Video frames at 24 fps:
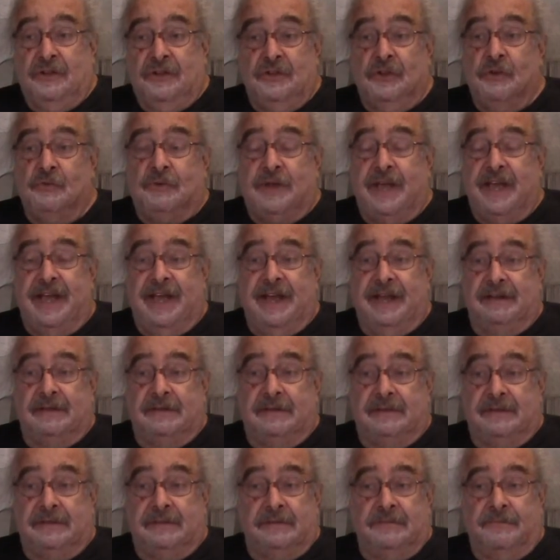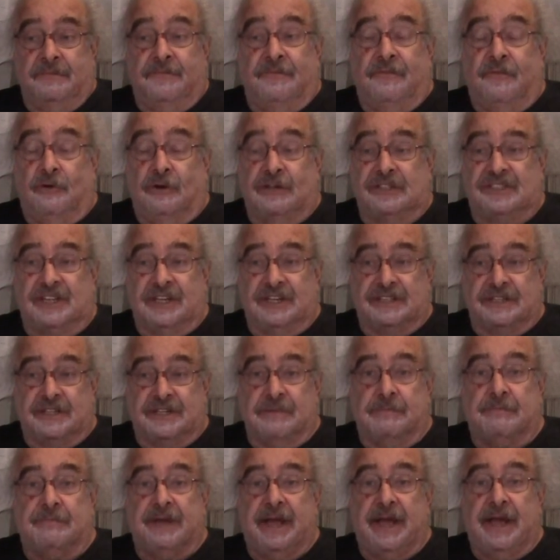you can't force us
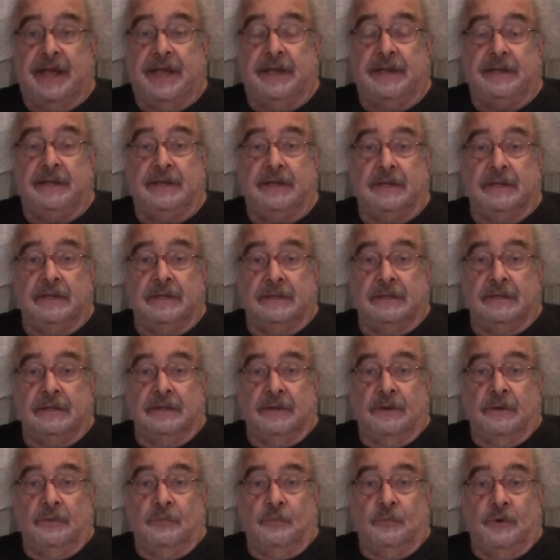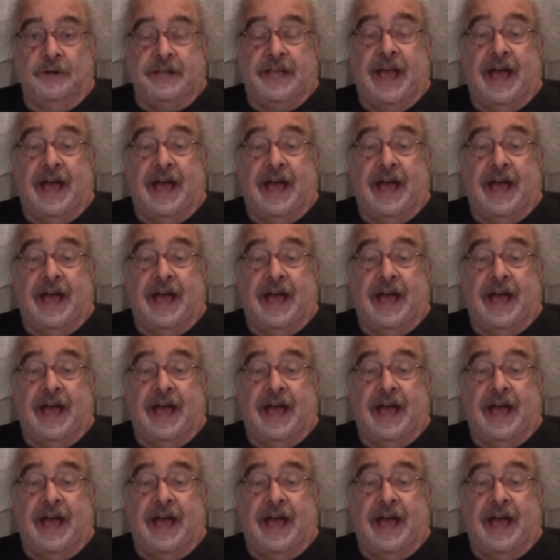to pay. We